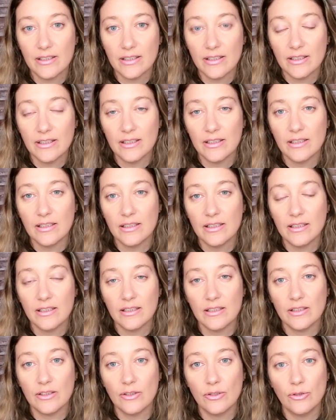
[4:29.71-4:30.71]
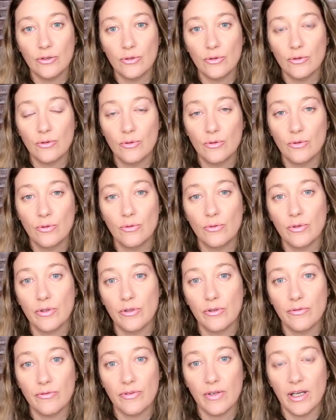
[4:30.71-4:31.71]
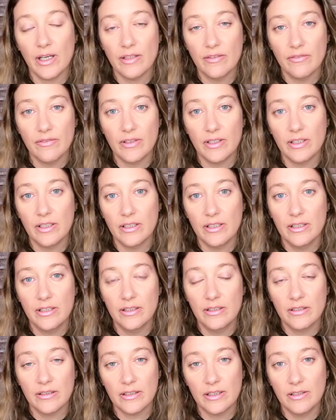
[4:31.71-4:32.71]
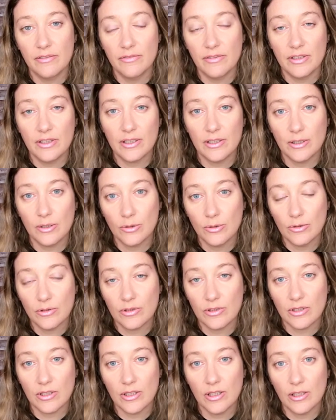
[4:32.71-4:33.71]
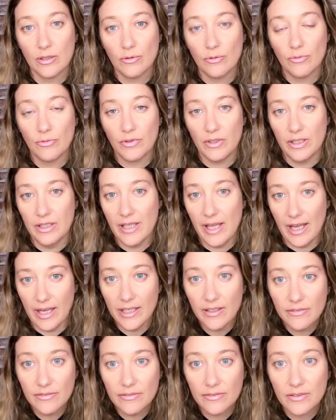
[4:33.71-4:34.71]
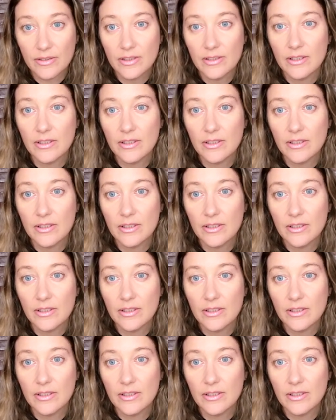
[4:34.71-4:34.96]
uh, you will find very difficult uh, to free dive.